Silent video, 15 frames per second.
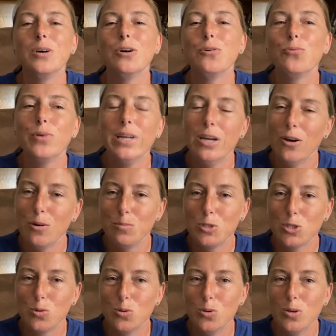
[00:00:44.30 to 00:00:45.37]
We
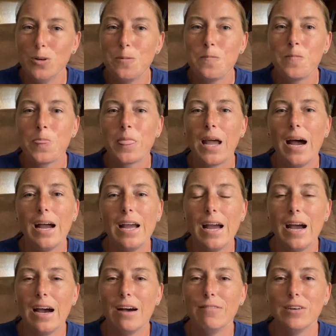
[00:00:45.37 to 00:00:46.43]
homeschool. I
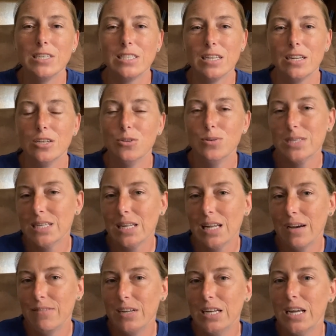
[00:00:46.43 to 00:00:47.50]
have a son who is
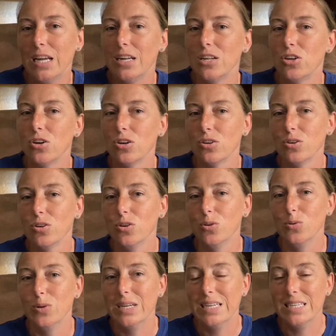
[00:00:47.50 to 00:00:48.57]
11 and a daughter
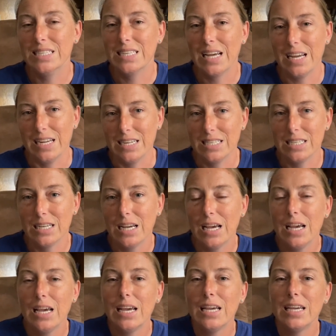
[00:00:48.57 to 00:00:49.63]
who is 8.
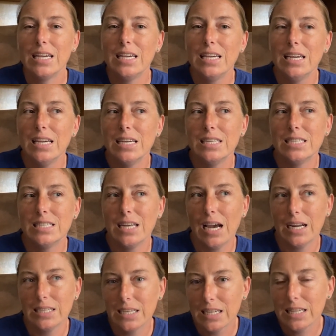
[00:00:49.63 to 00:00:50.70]
He is
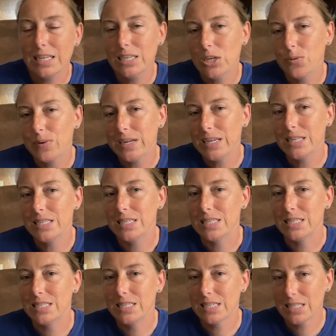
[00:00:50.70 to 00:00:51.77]
technically going into
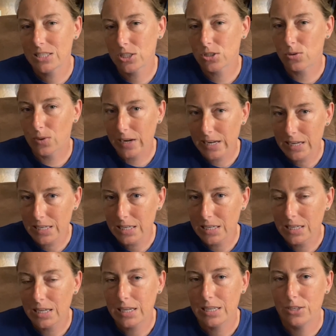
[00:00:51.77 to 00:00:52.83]
6th grade
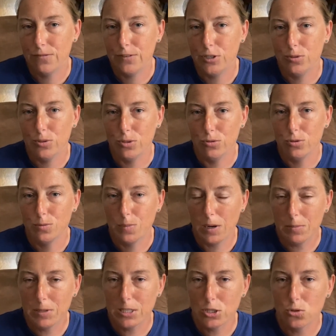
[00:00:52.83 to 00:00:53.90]
if you used
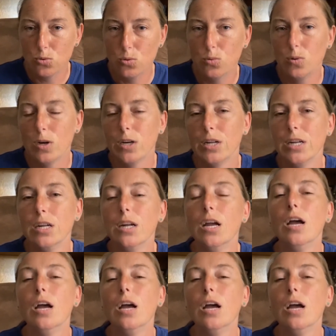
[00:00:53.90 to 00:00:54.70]
public school wording,